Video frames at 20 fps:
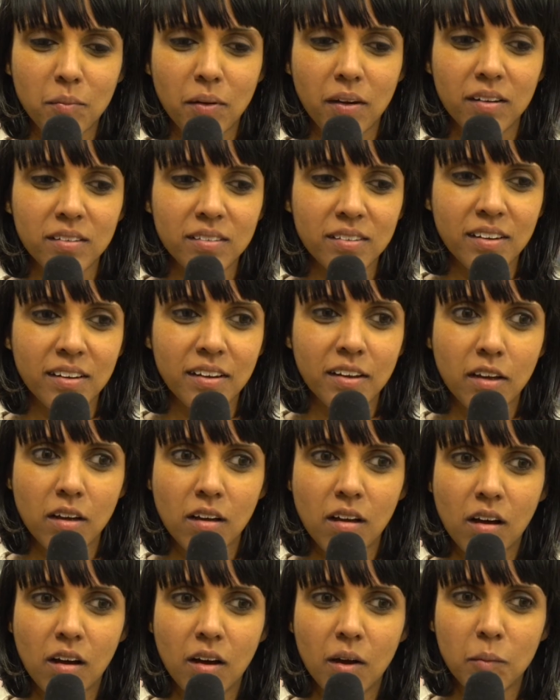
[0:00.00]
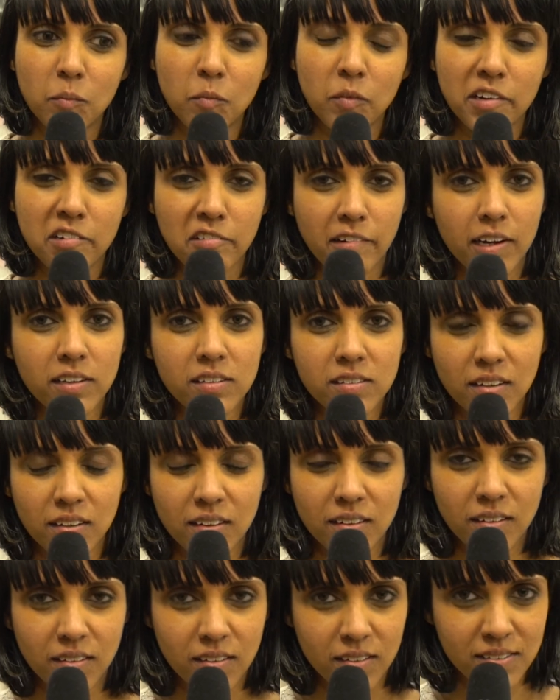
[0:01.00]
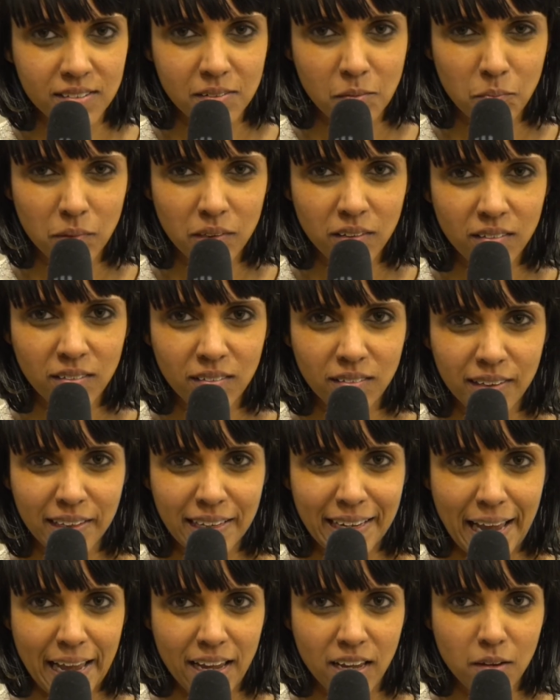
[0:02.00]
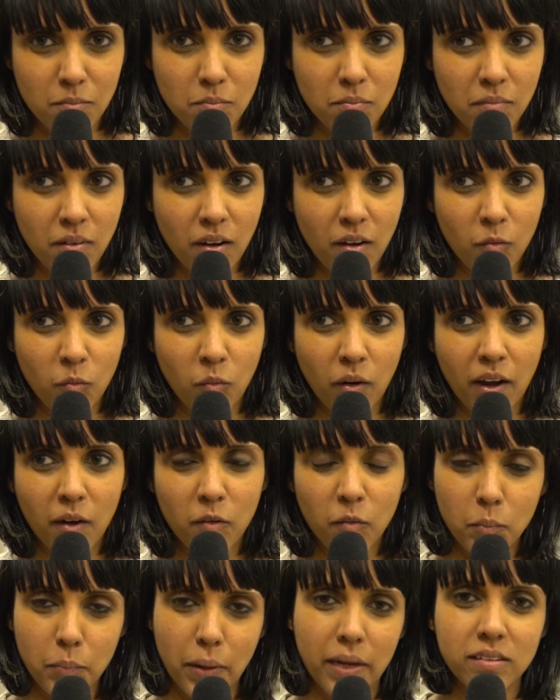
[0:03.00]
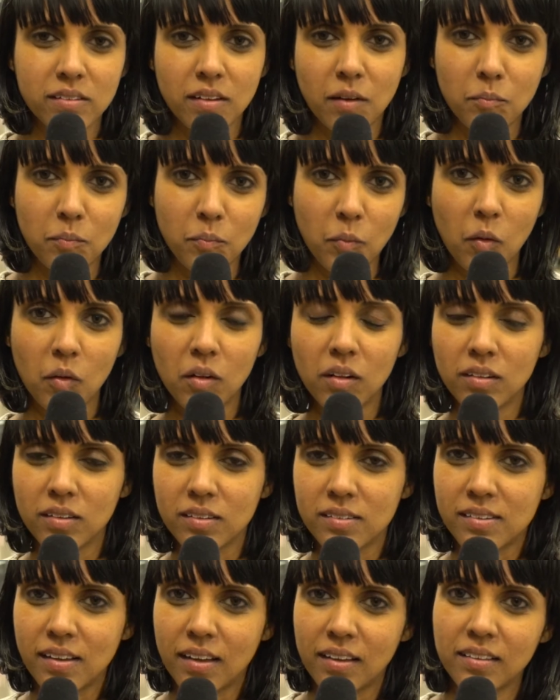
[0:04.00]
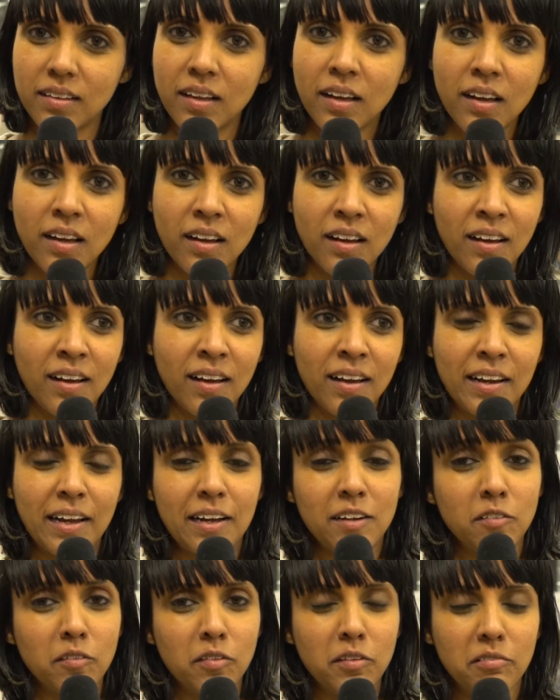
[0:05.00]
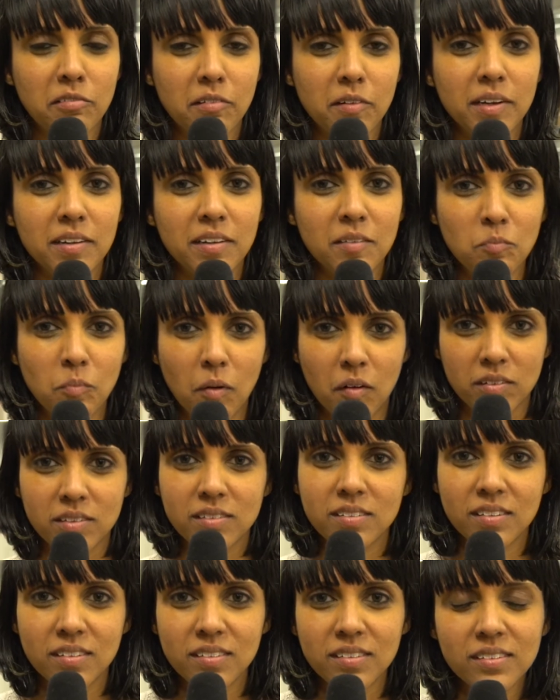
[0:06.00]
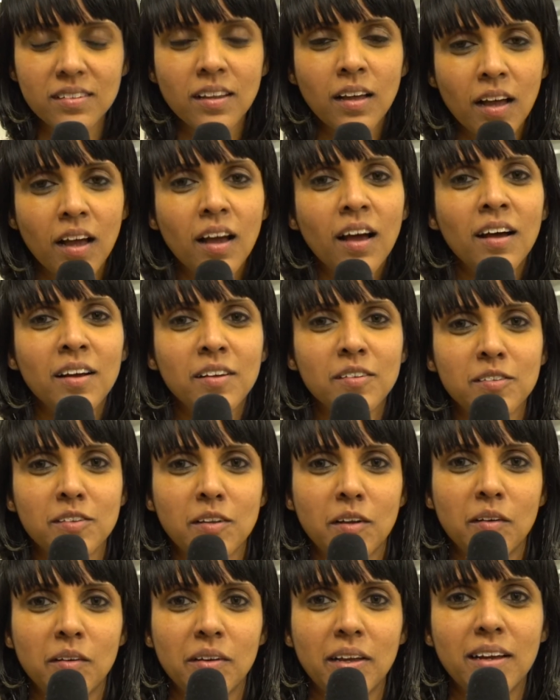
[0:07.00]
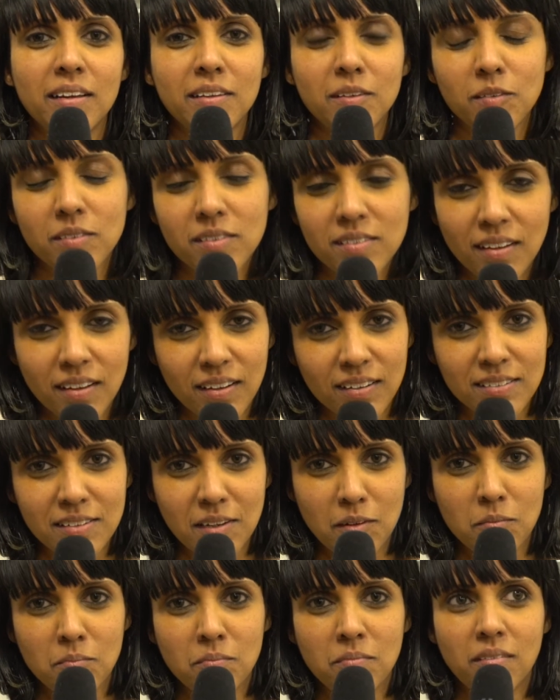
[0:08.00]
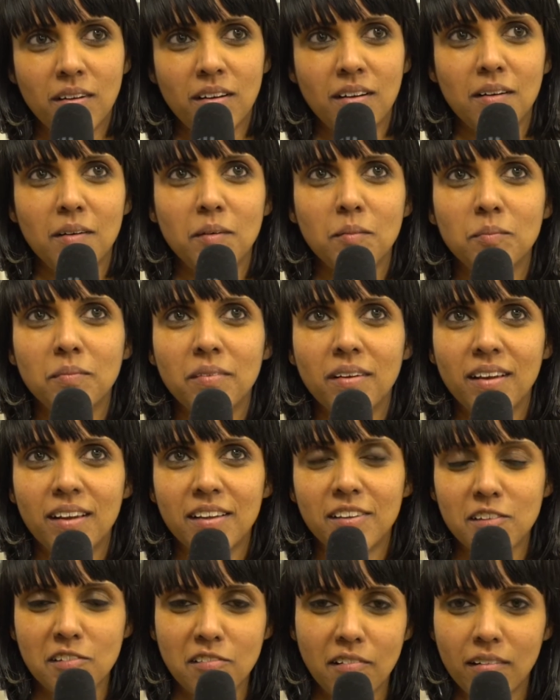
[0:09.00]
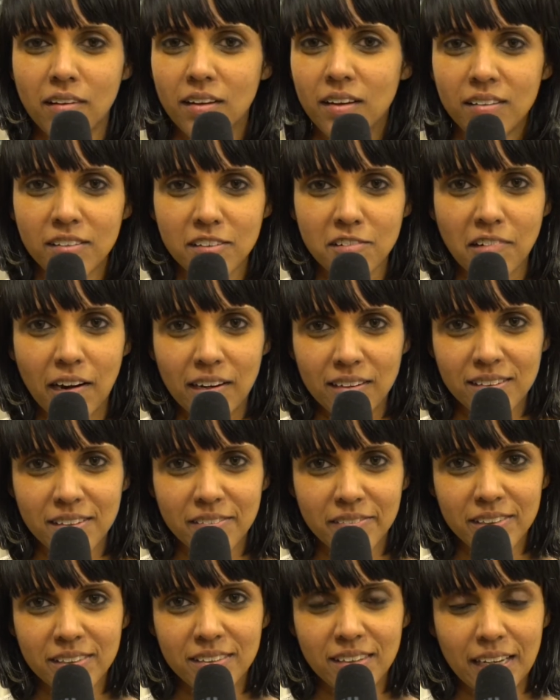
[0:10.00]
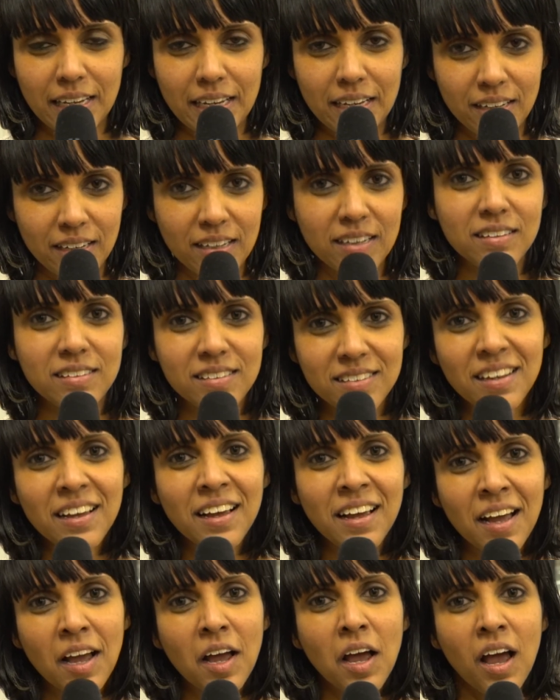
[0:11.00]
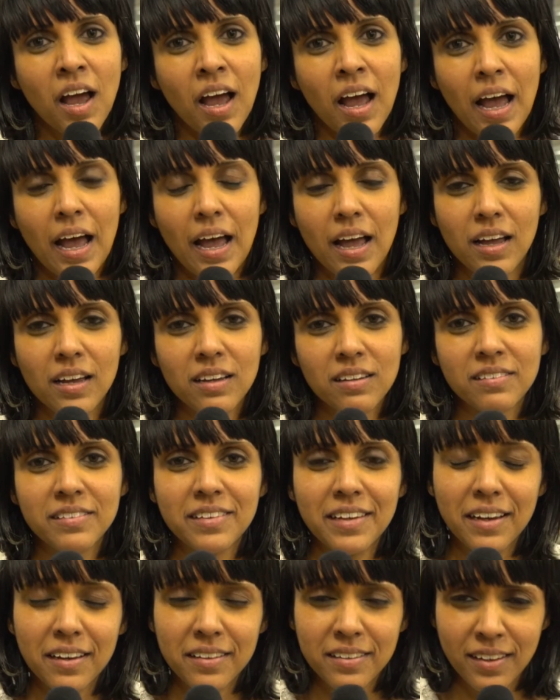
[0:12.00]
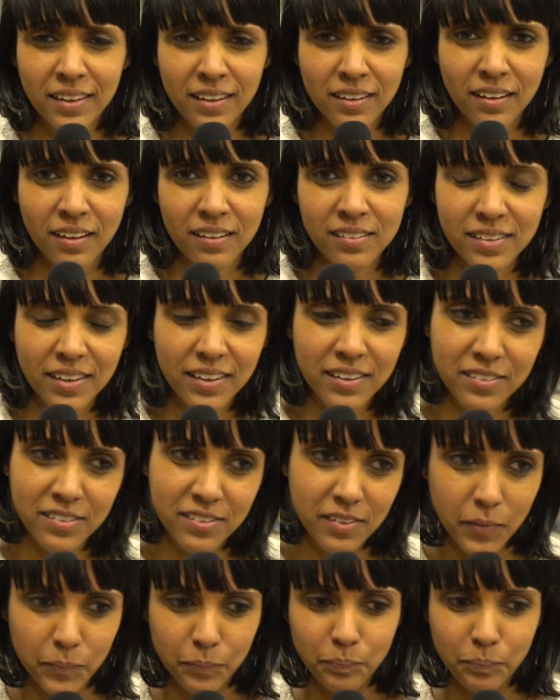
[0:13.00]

partner, we created a simple game where we picked up balls and kind of threw it in boxes. So yeah, there's like some interactivity in it, and yeah, I think it's